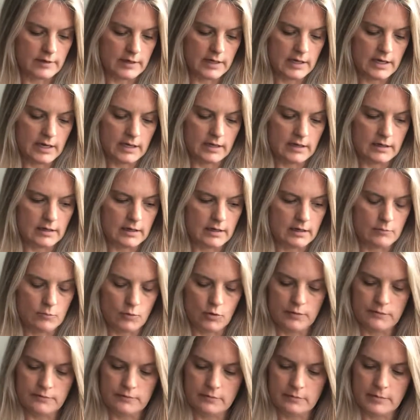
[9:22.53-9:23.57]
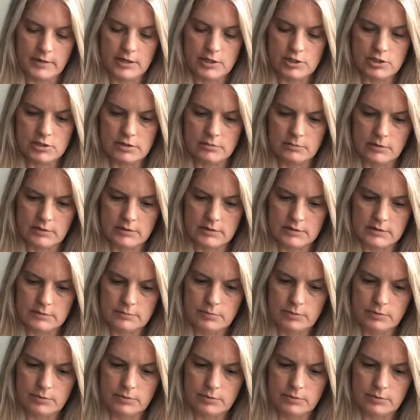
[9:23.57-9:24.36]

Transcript: I can't get any more information about this